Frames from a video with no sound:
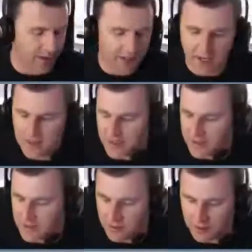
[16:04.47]
less need
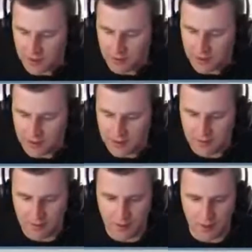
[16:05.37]
to do it nowadays.
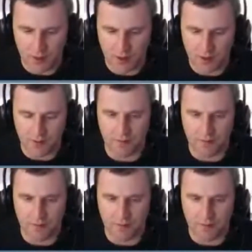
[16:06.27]
No question.